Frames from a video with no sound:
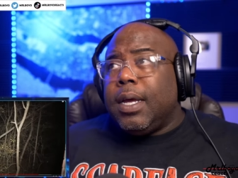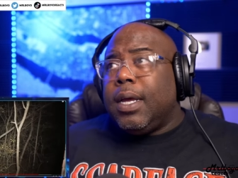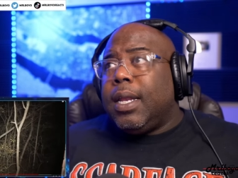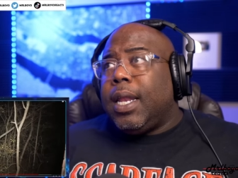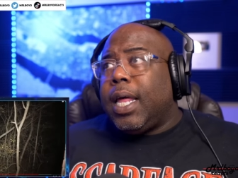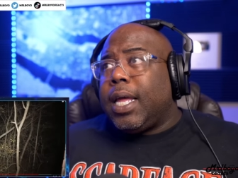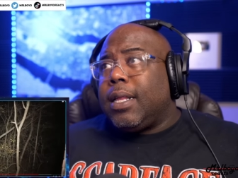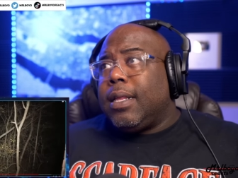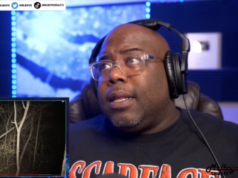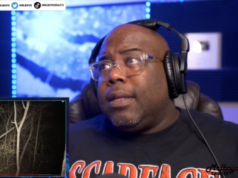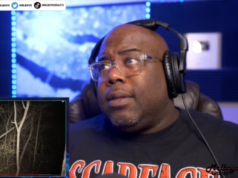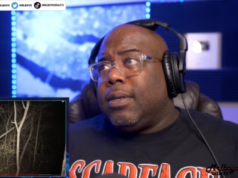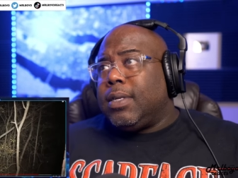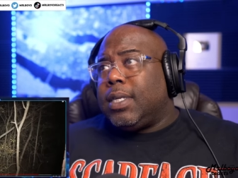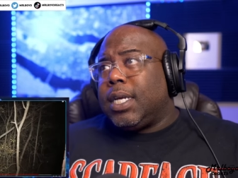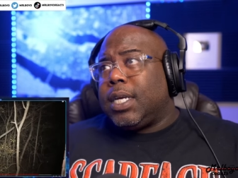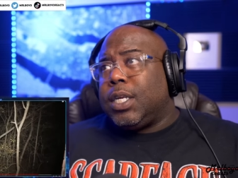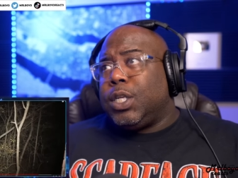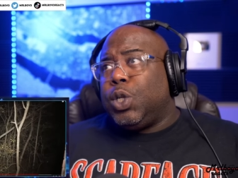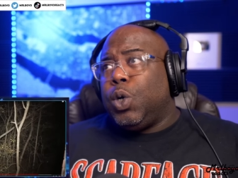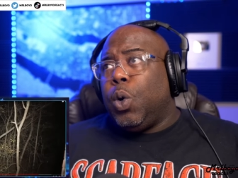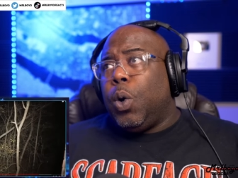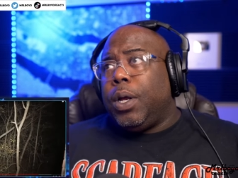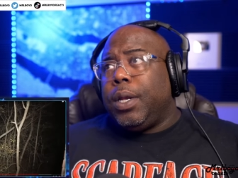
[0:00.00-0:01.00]
Like it looks like a
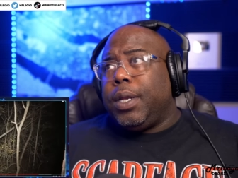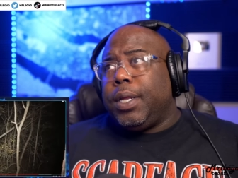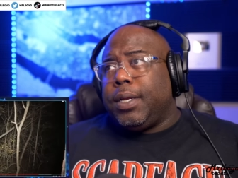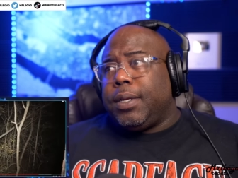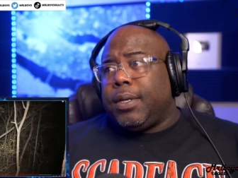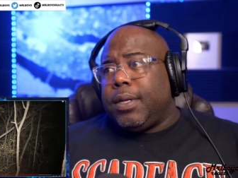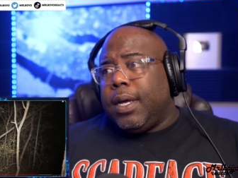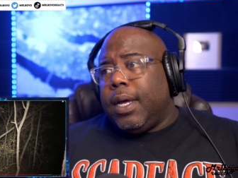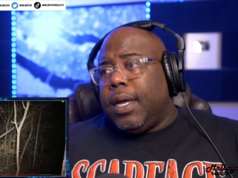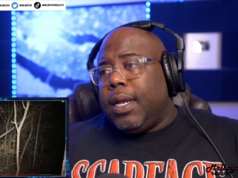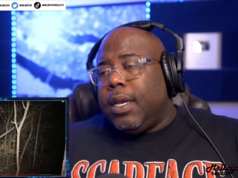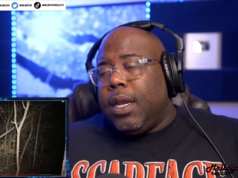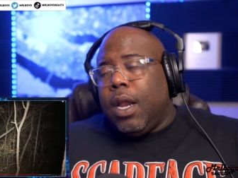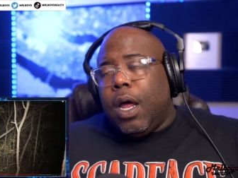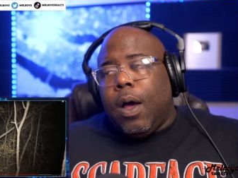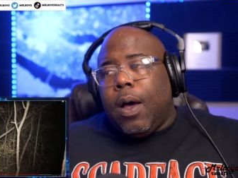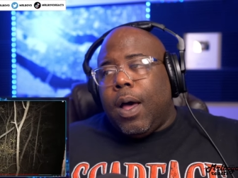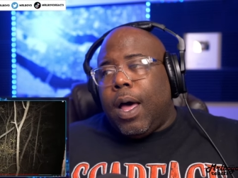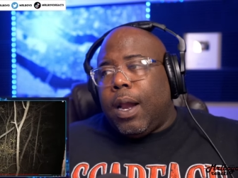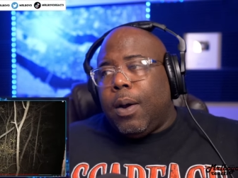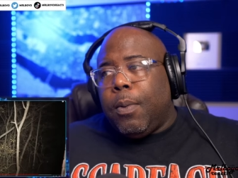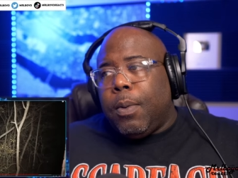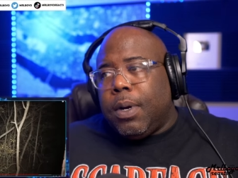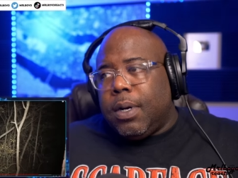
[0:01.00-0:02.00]
toilet. No,
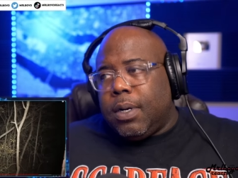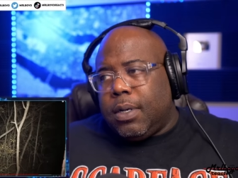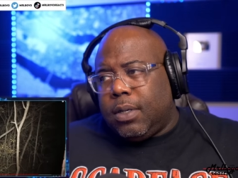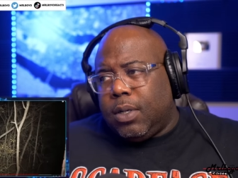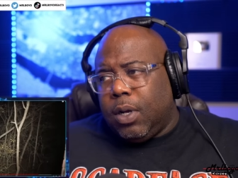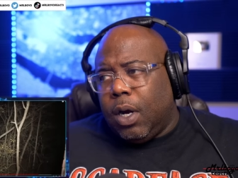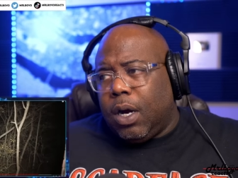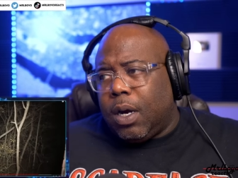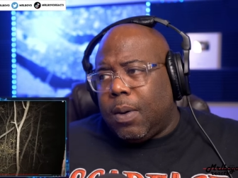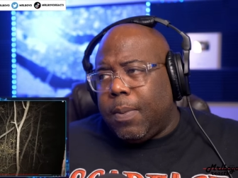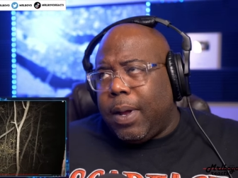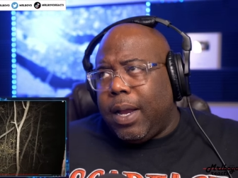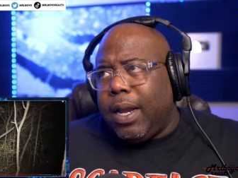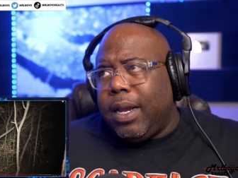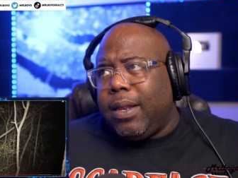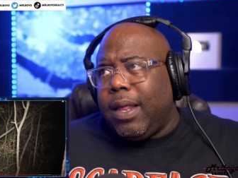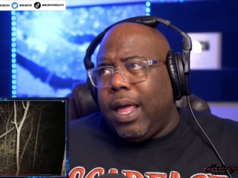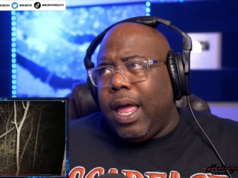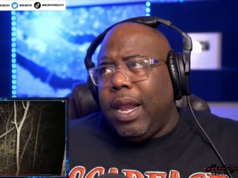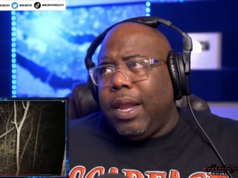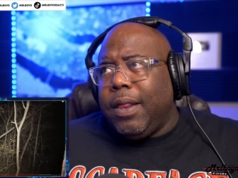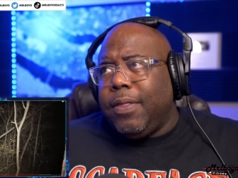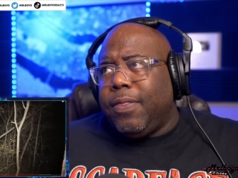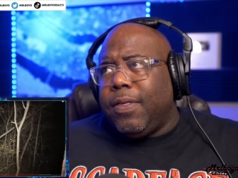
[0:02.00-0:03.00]
I don't want to talk about
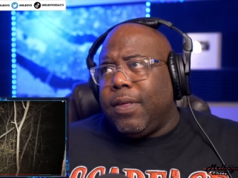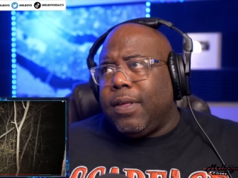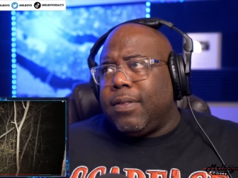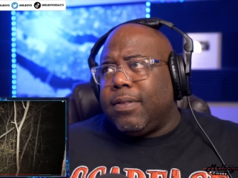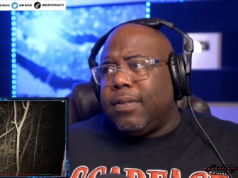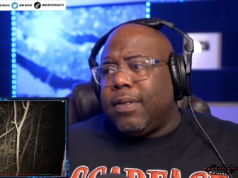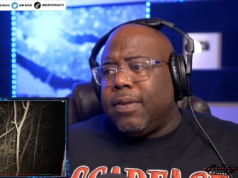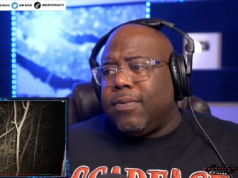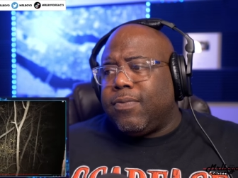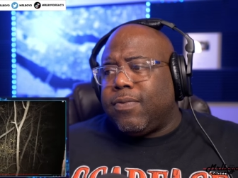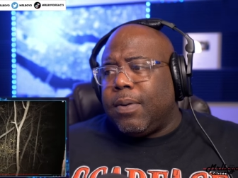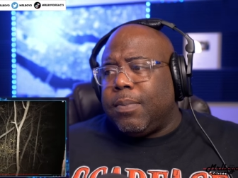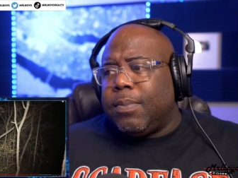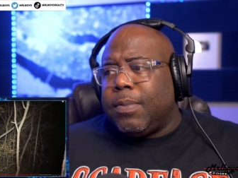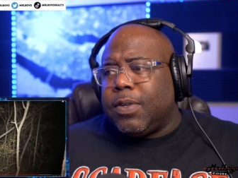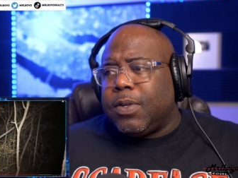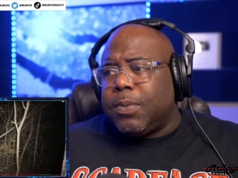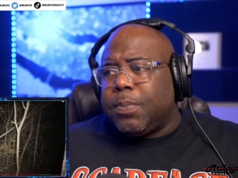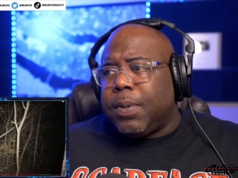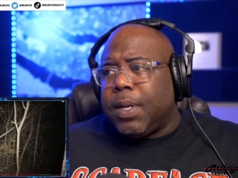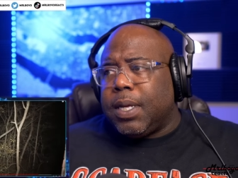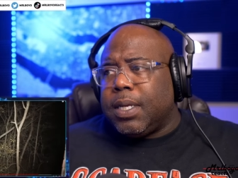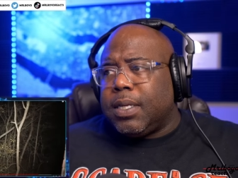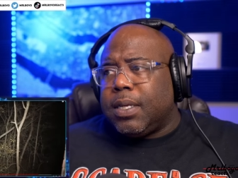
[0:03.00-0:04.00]
anything from this
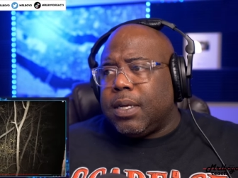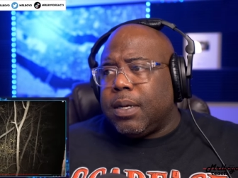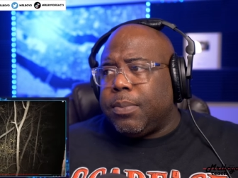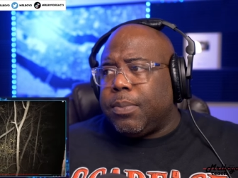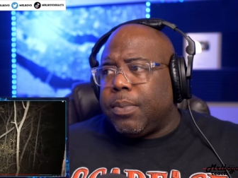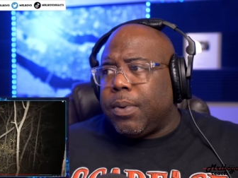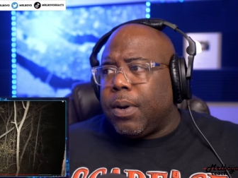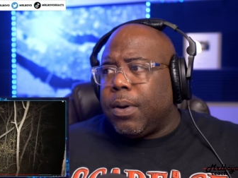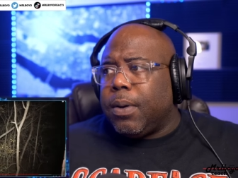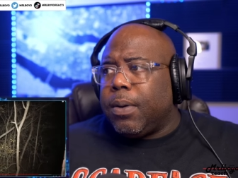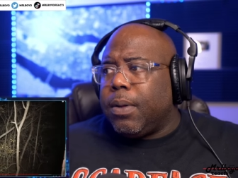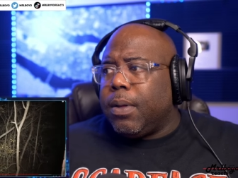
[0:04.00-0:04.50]
place here, bro.